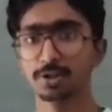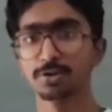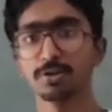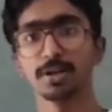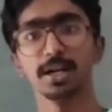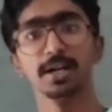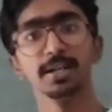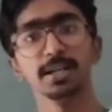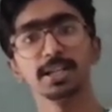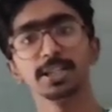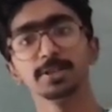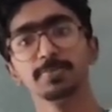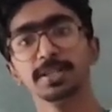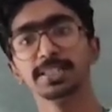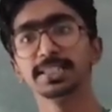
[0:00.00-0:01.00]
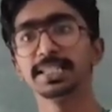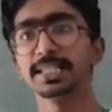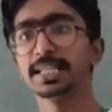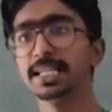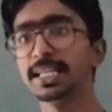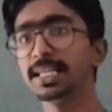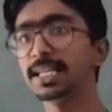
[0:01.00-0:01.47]
So rudder is
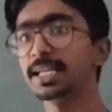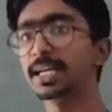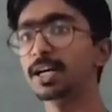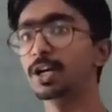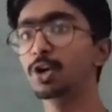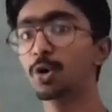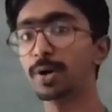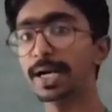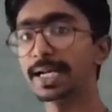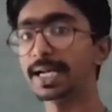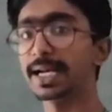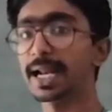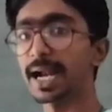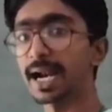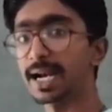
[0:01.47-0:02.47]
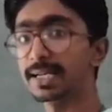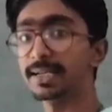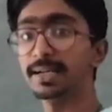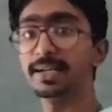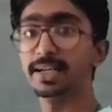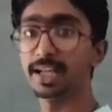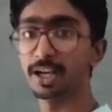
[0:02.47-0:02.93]
basically located at
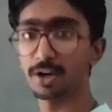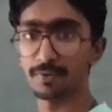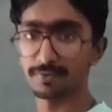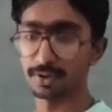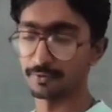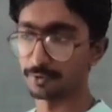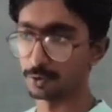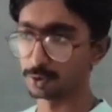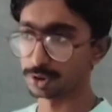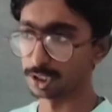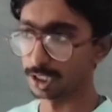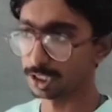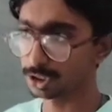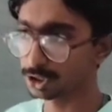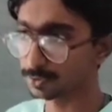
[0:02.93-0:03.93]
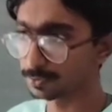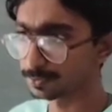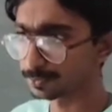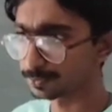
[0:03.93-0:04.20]
the tail of the fuselage.